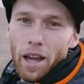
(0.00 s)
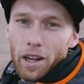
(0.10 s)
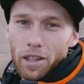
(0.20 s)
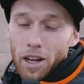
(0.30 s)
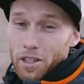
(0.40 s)

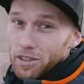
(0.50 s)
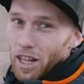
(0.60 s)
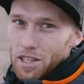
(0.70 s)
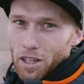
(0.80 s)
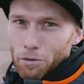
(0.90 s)
and guys,
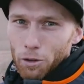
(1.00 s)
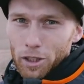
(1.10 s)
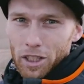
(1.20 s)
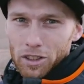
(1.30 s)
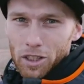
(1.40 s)
that's it for
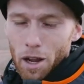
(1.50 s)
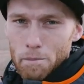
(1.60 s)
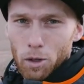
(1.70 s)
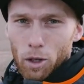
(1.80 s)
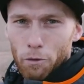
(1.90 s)
this
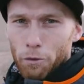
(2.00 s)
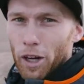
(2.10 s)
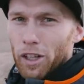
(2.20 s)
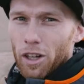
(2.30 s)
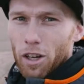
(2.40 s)
time. You can
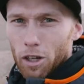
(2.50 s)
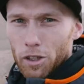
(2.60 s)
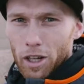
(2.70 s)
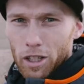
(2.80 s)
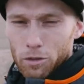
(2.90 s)
find all
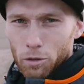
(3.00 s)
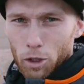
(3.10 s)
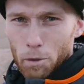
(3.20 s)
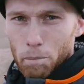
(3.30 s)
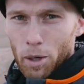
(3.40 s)
the links for
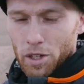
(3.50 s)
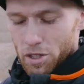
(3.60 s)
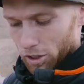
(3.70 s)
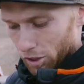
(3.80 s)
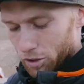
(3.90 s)
the
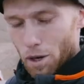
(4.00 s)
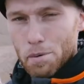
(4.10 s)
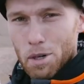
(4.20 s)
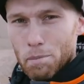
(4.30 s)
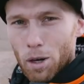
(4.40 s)
parts in the
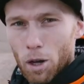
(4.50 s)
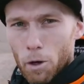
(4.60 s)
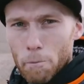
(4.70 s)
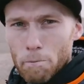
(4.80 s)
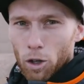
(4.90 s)
description
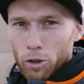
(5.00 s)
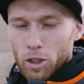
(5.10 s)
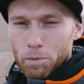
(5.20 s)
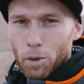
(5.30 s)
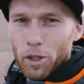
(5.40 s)
below. On
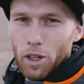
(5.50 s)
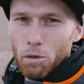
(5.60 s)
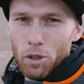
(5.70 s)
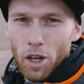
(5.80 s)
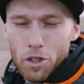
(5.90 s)
this point, I
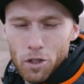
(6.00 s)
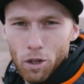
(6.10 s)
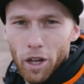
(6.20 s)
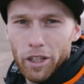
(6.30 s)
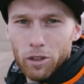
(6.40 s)
would also
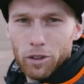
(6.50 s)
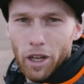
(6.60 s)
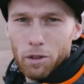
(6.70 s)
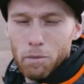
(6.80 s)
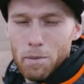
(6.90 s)
like to
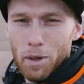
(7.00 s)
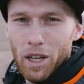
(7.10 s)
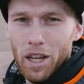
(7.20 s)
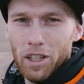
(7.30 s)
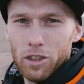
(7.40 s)
thank my
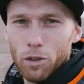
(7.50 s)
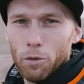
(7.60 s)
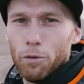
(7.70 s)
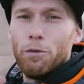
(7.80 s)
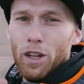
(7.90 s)
mechanics to
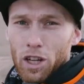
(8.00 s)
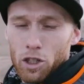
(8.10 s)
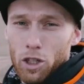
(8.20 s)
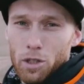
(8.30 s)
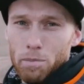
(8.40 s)

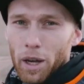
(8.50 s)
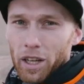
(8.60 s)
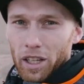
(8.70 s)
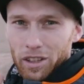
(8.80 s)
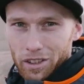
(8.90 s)
finish this
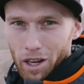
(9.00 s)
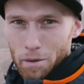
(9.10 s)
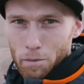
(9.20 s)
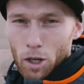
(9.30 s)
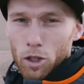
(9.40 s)
bike in
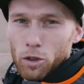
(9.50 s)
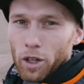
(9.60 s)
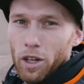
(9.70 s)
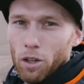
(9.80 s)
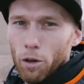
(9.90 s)
time so
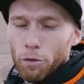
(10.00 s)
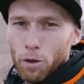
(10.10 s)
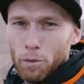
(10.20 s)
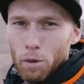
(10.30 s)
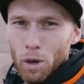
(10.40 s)
I can go
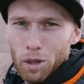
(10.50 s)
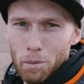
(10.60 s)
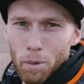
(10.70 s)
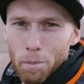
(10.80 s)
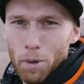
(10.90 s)
for my
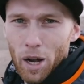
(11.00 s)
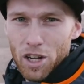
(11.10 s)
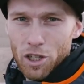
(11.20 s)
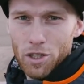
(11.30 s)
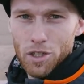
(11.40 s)
winter
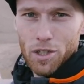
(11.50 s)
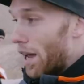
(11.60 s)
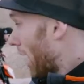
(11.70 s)
preparations.